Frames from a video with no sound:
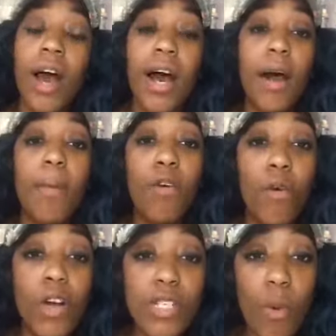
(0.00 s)
Um,
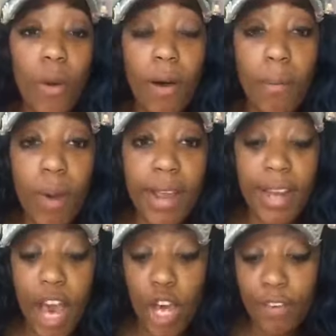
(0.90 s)
of course, um, right
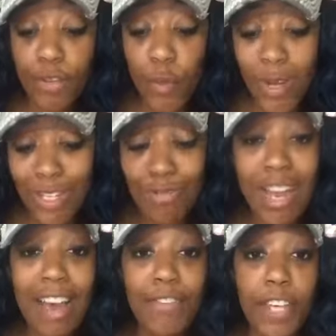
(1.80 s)
now, if you want to
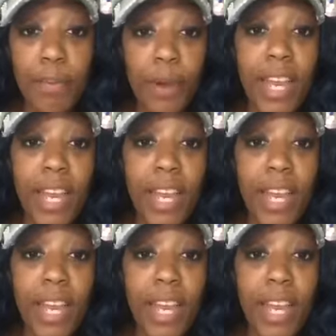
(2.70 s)
dive deeper